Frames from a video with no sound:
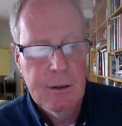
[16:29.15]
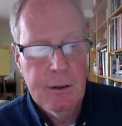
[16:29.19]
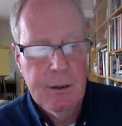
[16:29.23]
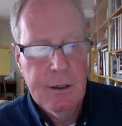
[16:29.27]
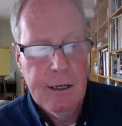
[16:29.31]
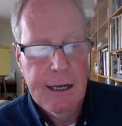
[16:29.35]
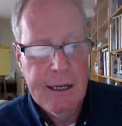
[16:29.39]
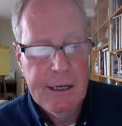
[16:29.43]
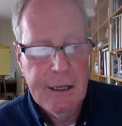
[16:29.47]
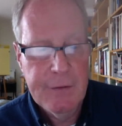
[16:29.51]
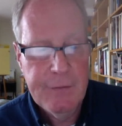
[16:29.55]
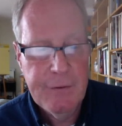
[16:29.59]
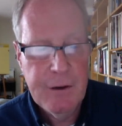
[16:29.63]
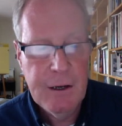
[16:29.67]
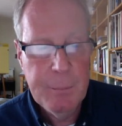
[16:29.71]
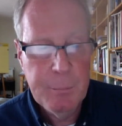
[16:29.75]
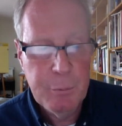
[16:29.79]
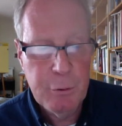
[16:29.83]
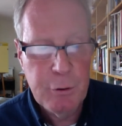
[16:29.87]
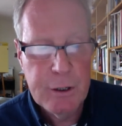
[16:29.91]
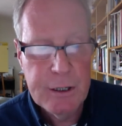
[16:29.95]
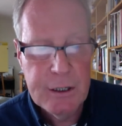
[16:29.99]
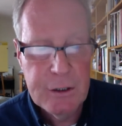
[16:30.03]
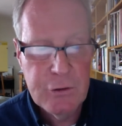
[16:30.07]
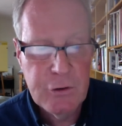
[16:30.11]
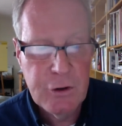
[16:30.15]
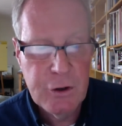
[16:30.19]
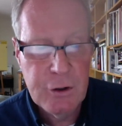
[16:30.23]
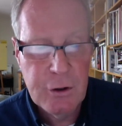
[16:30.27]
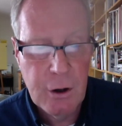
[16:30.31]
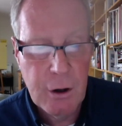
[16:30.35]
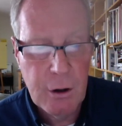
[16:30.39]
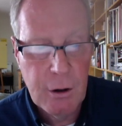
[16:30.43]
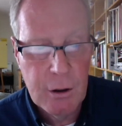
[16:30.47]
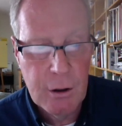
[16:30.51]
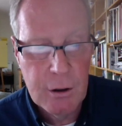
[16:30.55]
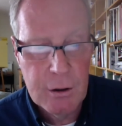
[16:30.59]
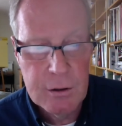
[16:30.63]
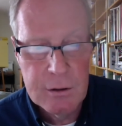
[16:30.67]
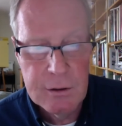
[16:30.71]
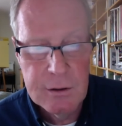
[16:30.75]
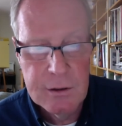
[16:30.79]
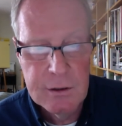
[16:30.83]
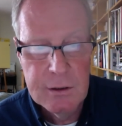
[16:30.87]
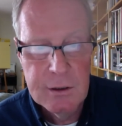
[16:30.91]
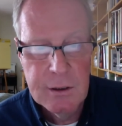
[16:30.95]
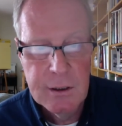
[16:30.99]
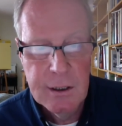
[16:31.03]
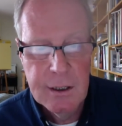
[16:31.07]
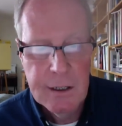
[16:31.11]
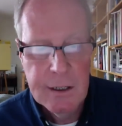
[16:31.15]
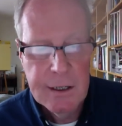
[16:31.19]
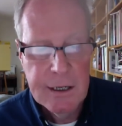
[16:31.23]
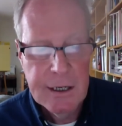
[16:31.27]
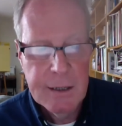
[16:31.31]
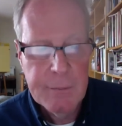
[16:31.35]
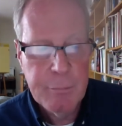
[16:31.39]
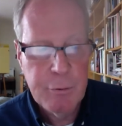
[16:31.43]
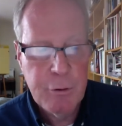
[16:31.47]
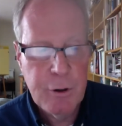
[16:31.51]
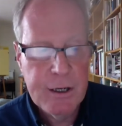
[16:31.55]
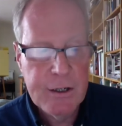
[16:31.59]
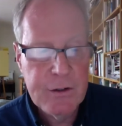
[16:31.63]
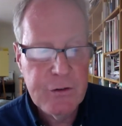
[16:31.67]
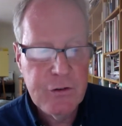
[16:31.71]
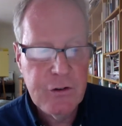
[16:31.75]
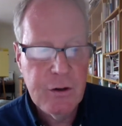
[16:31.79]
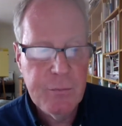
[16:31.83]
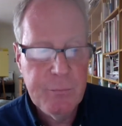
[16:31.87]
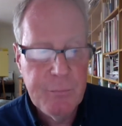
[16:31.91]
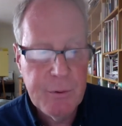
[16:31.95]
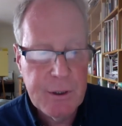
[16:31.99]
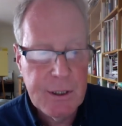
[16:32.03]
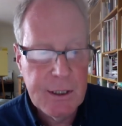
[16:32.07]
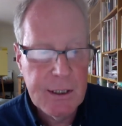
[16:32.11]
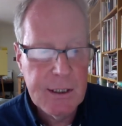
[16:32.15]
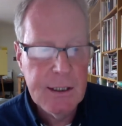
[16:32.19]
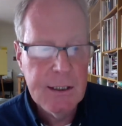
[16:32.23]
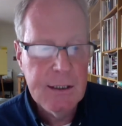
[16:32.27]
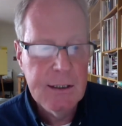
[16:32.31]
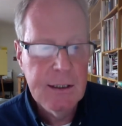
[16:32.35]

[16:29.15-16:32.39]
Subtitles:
and if he prays at all, he prays to be